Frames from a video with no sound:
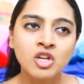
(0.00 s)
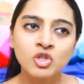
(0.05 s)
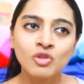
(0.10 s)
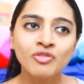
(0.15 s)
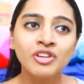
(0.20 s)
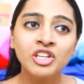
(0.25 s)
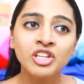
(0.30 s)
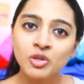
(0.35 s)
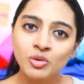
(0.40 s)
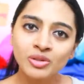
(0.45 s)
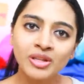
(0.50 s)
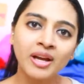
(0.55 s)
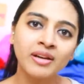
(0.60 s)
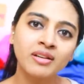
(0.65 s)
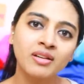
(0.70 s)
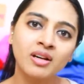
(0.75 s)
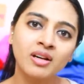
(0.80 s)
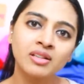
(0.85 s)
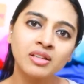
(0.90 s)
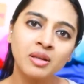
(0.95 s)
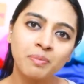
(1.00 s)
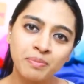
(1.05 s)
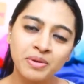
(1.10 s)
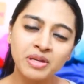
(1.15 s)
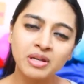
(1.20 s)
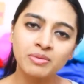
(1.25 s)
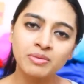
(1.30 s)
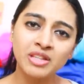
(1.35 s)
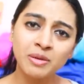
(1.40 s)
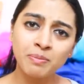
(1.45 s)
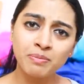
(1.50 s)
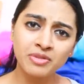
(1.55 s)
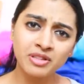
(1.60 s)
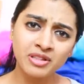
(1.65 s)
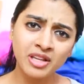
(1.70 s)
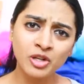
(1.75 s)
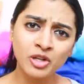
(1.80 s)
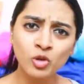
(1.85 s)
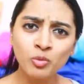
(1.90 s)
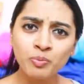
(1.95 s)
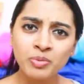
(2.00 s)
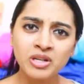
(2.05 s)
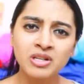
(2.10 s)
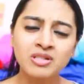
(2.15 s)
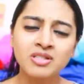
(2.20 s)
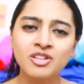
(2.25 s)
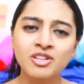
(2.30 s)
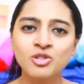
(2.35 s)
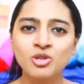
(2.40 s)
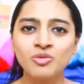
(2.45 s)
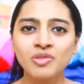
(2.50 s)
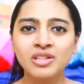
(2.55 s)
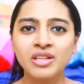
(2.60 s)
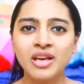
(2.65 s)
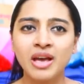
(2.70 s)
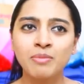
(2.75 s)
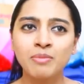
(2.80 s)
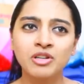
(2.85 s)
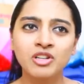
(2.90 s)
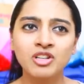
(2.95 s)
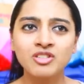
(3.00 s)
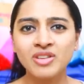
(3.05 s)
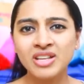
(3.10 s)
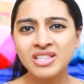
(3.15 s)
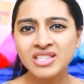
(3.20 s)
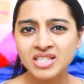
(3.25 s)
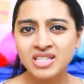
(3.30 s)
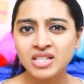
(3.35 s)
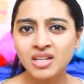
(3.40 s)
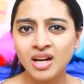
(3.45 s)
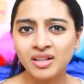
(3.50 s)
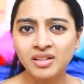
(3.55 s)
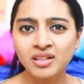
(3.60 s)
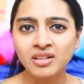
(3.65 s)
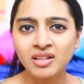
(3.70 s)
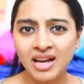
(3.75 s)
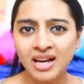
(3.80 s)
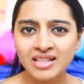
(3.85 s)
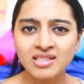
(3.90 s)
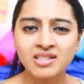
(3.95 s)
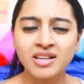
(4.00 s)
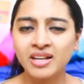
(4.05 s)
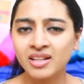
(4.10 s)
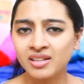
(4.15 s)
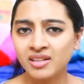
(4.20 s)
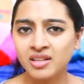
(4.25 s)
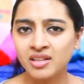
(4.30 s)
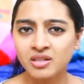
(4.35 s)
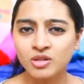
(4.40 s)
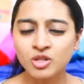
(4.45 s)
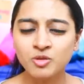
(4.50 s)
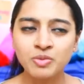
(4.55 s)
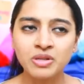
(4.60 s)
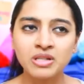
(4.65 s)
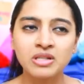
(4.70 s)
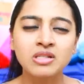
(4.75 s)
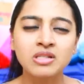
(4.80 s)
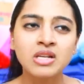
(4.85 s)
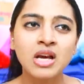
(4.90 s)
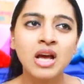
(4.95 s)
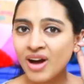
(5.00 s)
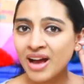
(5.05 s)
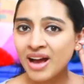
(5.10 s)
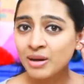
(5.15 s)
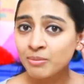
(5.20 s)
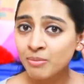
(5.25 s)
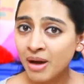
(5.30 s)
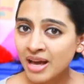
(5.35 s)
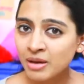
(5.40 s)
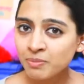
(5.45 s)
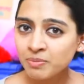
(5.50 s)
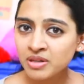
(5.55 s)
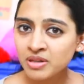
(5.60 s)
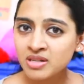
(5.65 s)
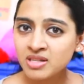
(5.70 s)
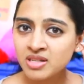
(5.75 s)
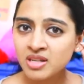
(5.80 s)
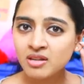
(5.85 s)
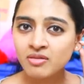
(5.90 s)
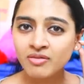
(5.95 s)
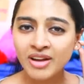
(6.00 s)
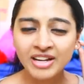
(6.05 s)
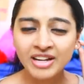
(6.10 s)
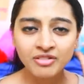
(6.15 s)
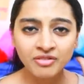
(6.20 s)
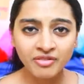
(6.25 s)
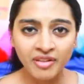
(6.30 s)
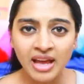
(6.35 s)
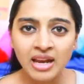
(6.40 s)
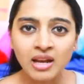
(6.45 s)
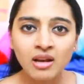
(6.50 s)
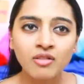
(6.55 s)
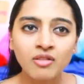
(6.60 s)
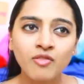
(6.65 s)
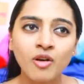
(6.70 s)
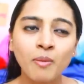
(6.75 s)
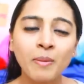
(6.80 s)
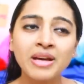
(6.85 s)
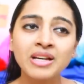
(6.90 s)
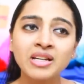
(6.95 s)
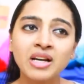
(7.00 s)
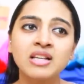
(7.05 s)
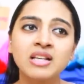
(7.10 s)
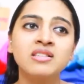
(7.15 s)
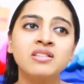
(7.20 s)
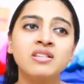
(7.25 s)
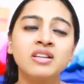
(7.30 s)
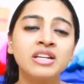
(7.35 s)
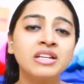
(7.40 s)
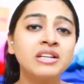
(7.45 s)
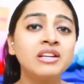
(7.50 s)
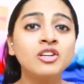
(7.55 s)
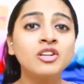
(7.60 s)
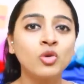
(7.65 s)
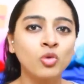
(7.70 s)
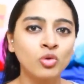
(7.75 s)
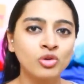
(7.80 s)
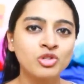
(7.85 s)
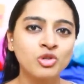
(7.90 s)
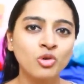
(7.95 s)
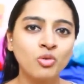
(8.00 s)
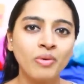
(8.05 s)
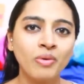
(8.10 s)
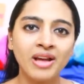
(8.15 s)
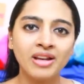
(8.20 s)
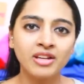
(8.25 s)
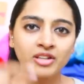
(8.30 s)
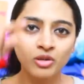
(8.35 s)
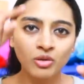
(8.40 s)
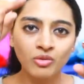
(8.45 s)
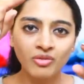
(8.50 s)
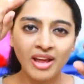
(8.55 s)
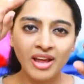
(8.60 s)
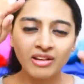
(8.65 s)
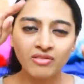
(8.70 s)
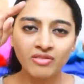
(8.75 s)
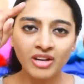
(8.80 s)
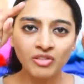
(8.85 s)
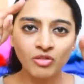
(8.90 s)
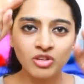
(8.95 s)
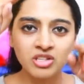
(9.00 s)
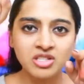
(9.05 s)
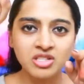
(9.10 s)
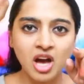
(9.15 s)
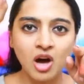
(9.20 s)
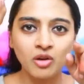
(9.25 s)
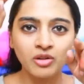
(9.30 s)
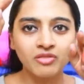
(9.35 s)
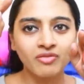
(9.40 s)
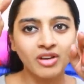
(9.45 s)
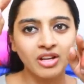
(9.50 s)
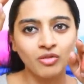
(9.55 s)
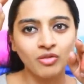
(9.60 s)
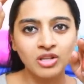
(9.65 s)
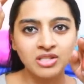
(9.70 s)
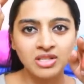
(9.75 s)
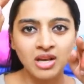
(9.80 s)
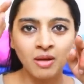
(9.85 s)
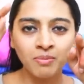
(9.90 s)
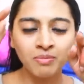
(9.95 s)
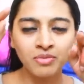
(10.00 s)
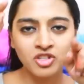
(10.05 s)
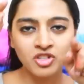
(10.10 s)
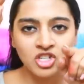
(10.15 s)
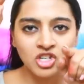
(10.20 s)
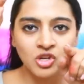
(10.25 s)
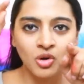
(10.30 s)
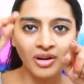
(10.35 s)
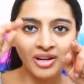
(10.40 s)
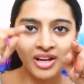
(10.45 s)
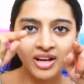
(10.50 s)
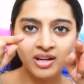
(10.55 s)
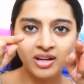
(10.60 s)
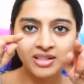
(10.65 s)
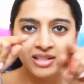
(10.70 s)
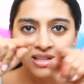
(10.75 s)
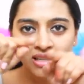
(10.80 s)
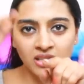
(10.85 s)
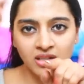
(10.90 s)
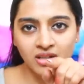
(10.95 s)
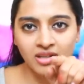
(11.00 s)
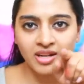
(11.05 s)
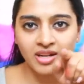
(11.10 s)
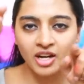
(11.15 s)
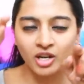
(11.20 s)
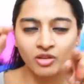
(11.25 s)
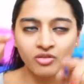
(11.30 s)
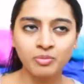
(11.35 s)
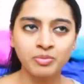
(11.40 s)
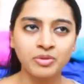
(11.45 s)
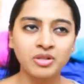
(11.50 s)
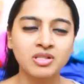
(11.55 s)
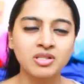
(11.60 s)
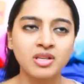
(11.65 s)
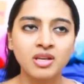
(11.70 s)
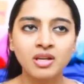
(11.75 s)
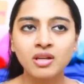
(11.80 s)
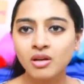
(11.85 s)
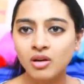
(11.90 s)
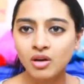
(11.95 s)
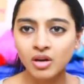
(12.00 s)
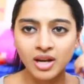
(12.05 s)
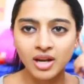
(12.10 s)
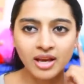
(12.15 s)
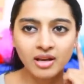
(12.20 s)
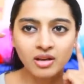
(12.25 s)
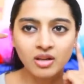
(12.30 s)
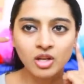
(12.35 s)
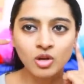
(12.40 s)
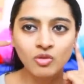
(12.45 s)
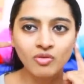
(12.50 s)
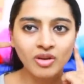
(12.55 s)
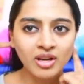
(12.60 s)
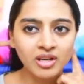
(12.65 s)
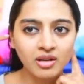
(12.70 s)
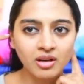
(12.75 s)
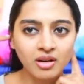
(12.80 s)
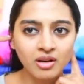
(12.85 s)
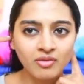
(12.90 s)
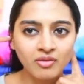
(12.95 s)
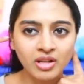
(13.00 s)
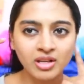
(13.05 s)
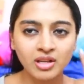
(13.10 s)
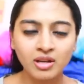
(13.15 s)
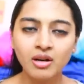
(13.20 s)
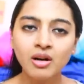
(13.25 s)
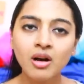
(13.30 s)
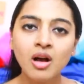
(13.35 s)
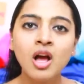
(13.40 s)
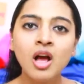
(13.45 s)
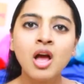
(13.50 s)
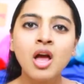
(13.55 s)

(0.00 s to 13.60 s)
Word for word: So we knew that uh, they, they, they do piercings over there because we had seen other clients getting their ears pierced. While my piercing went well, for my cousin didn't go so well, you know, like one was down and one was up. She got like a tilted kind of a piercing, or like, you know, one here and one here.